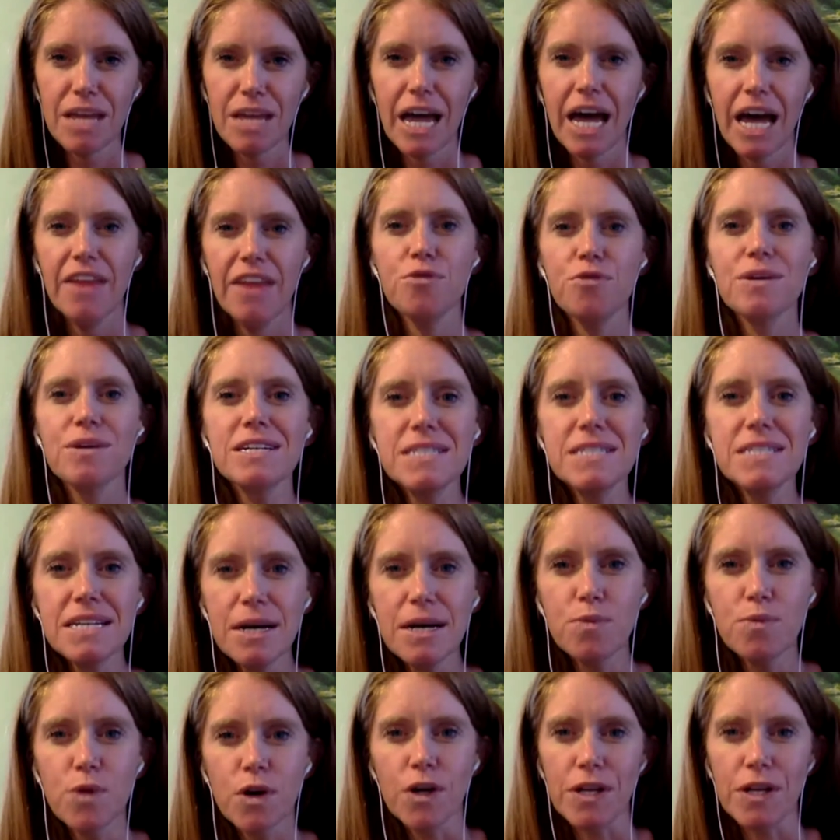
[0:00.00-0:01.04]
And the reason
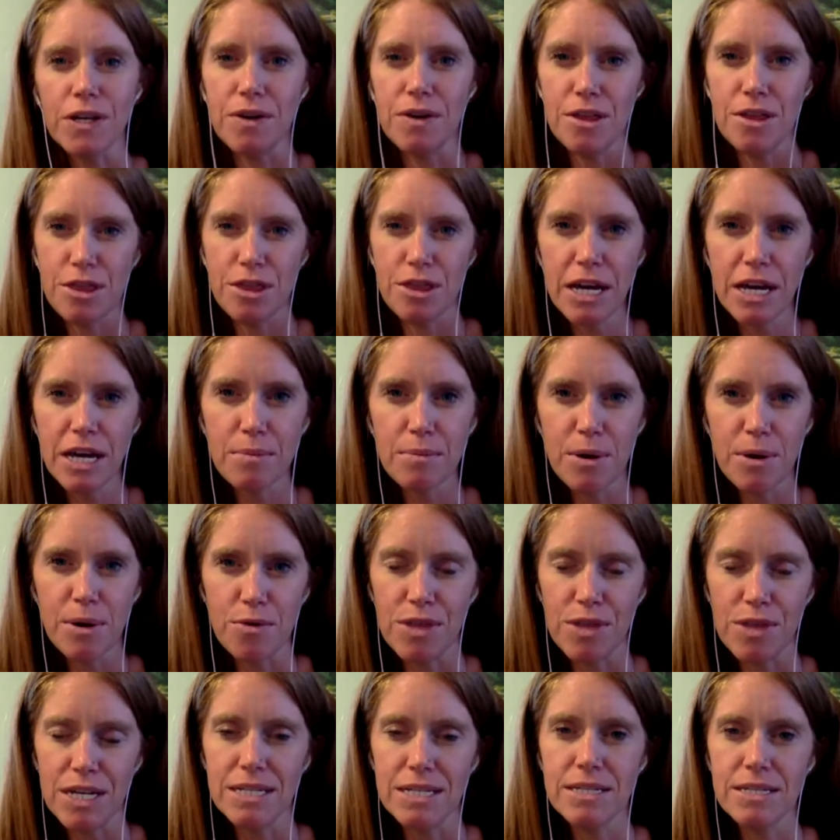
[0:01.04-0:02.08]
I want you to think
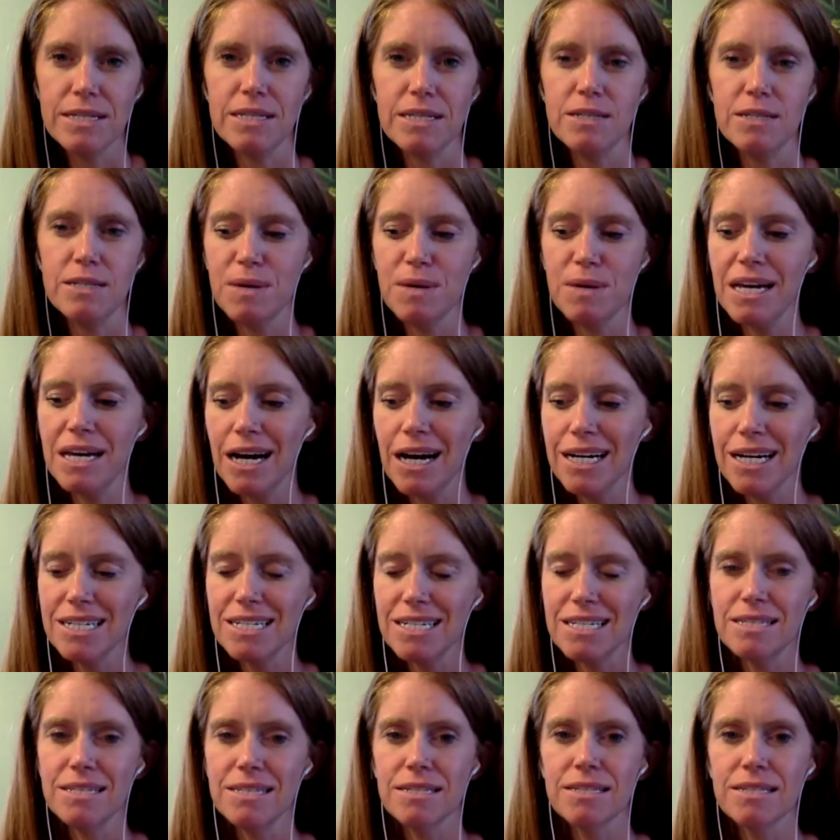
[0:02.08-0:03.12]
about this is
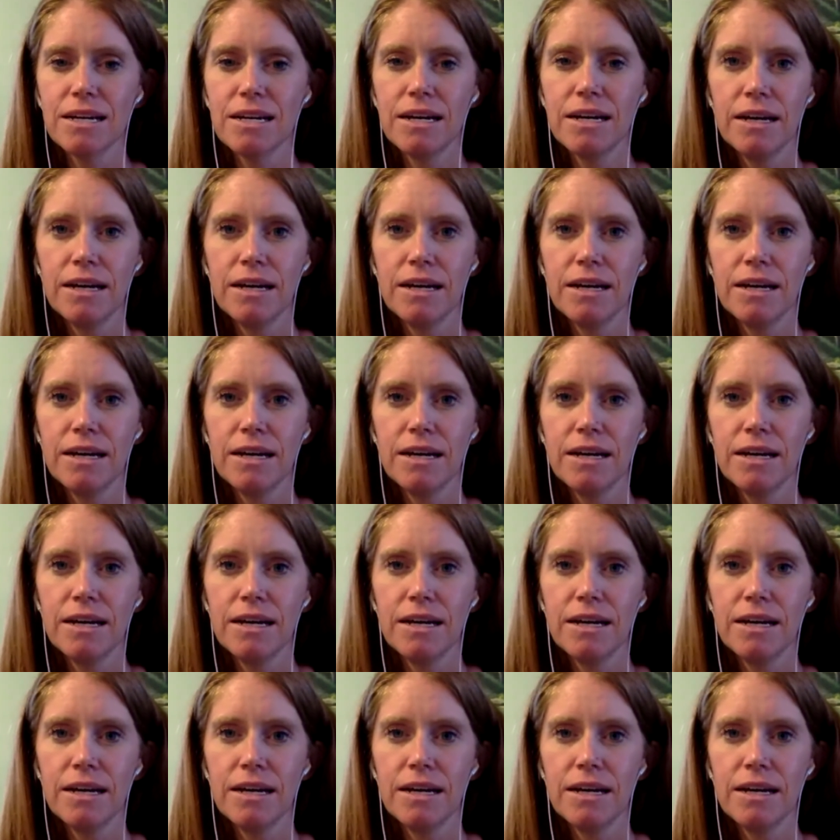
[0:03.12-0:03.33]
because